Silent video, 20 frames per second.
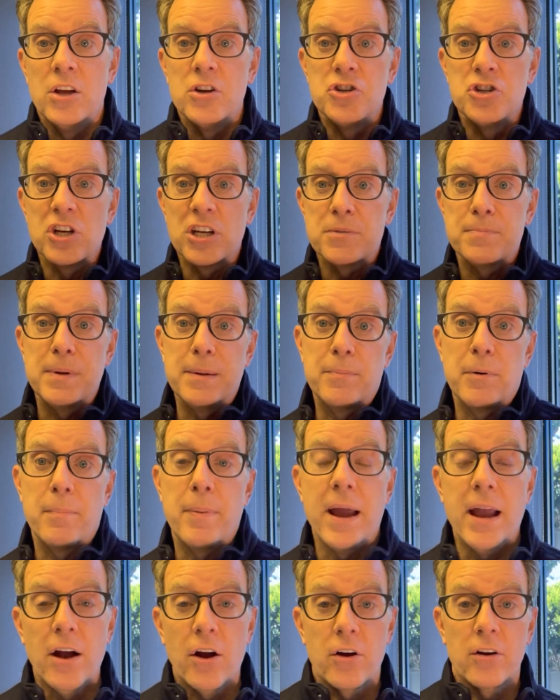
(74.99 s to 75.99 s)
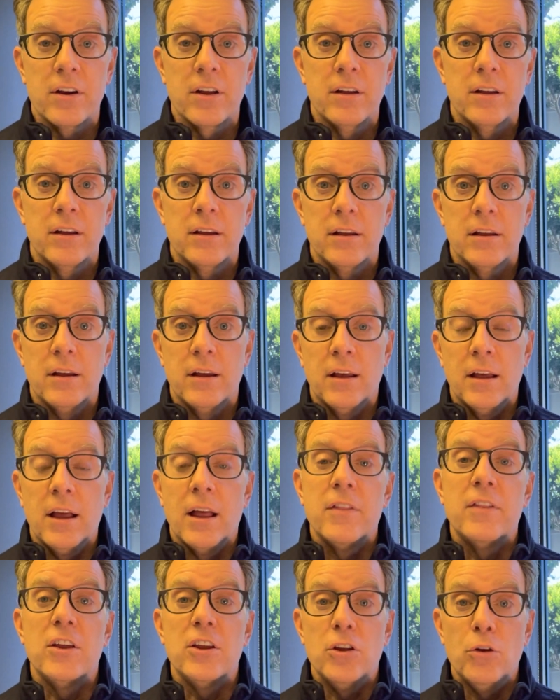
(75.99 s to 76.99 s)
Just be prepared
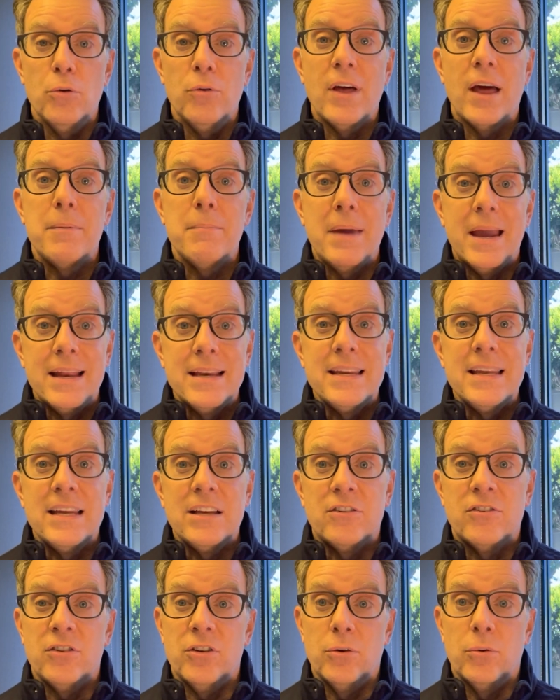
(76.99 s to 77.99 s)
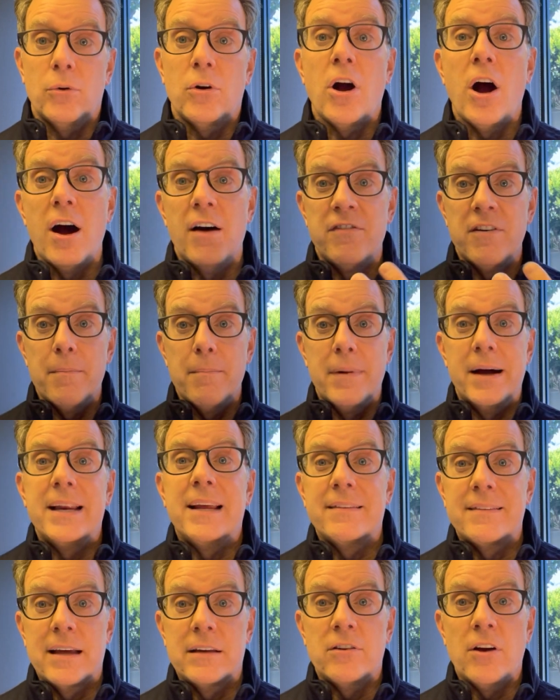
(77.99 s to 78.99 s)
that you then may need to cough up money
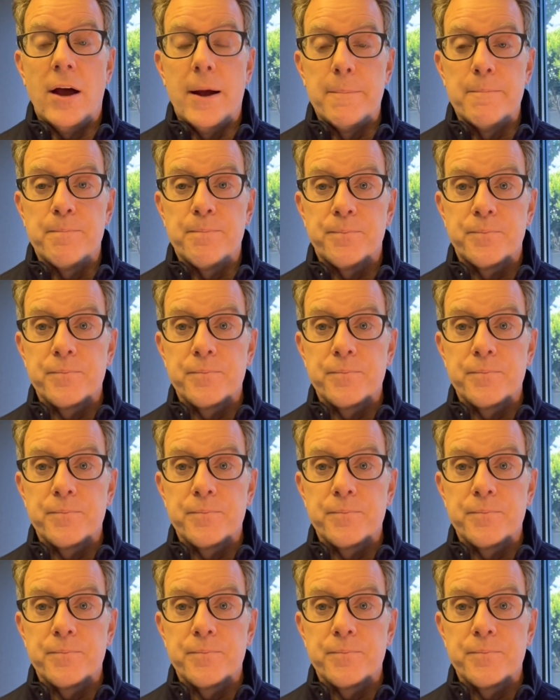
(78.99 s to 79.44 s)
at that time.